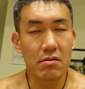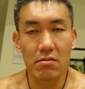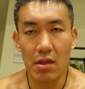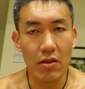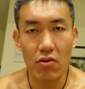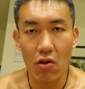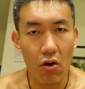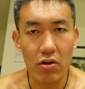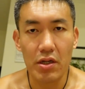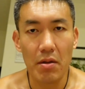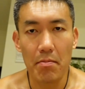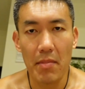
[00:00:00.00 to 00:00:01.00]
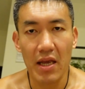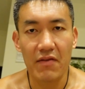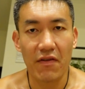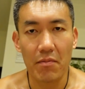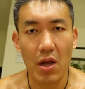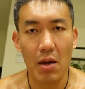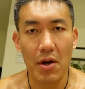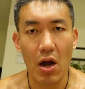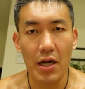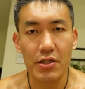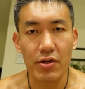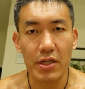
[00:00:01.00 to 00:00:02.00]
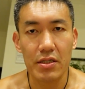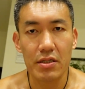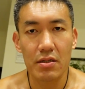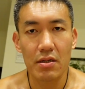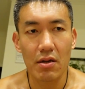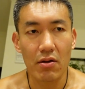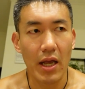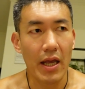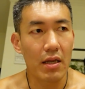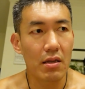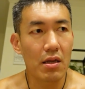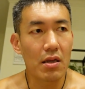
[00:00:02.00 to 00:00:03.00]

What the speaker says: They're not made from carbohydrates. Okay,